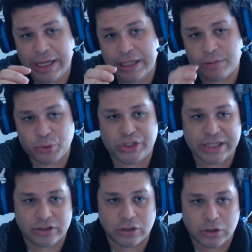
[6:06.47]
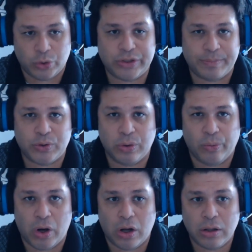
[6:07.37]
in the projector close up to a
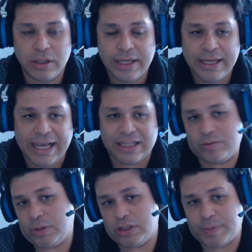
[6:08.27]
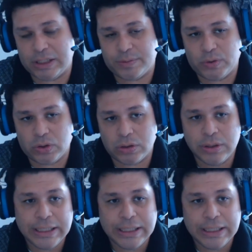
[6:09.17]
wall, as small as possible.